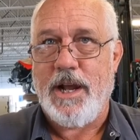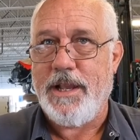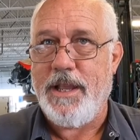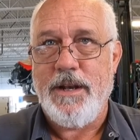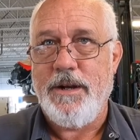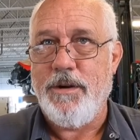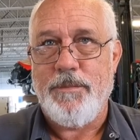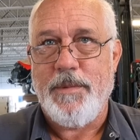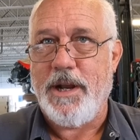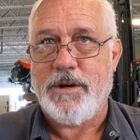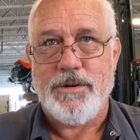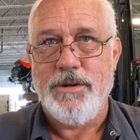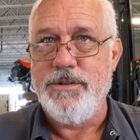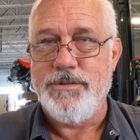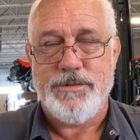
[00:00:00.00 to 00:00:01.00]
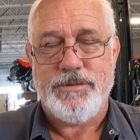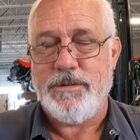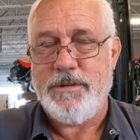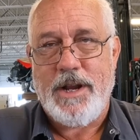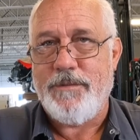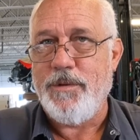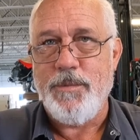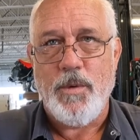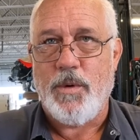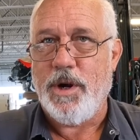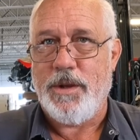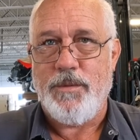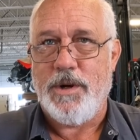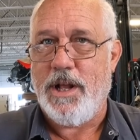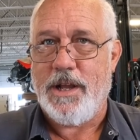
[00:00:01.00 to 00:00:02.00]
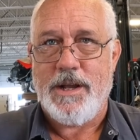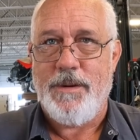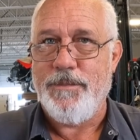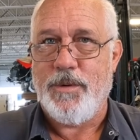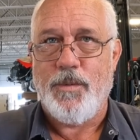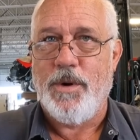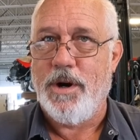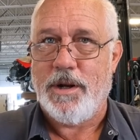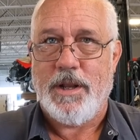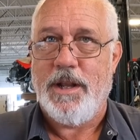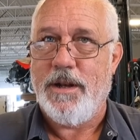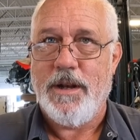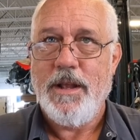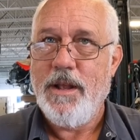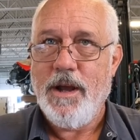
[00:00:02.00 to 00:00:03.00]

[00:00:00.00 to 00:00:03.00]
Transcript: I get it on my cruise every morning when I come to work in